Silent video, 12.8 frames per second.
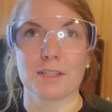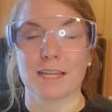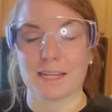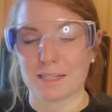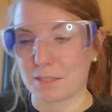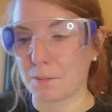
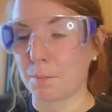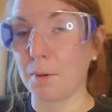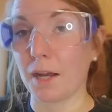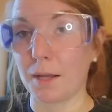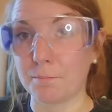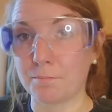things,
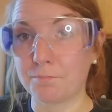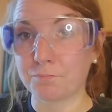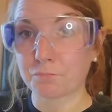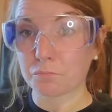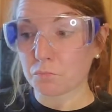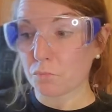but
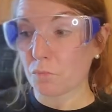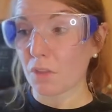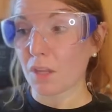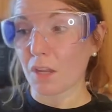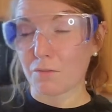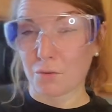
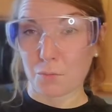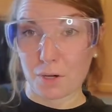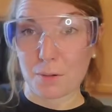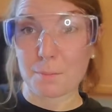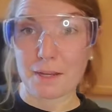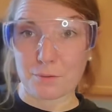if you want to
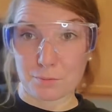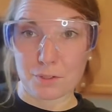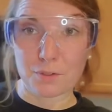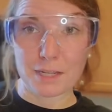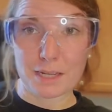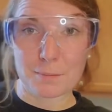make real
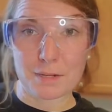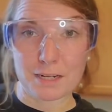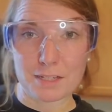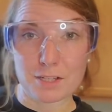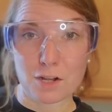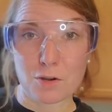handmade
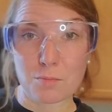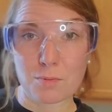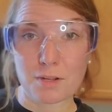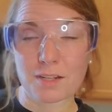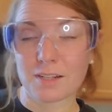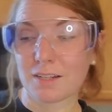soap,
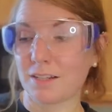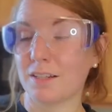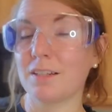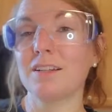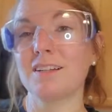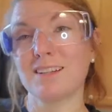
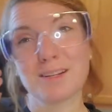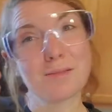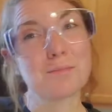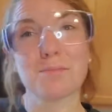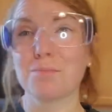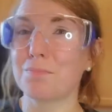
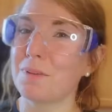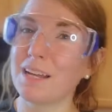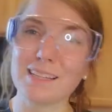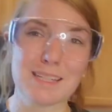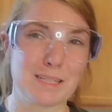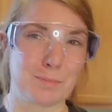at
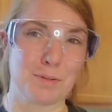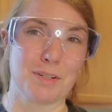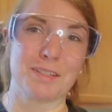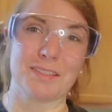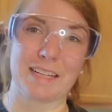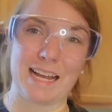least
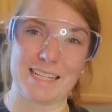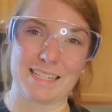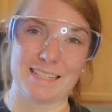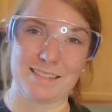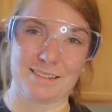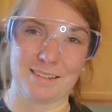put
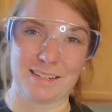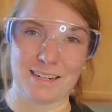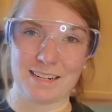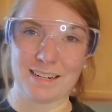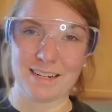glasses on.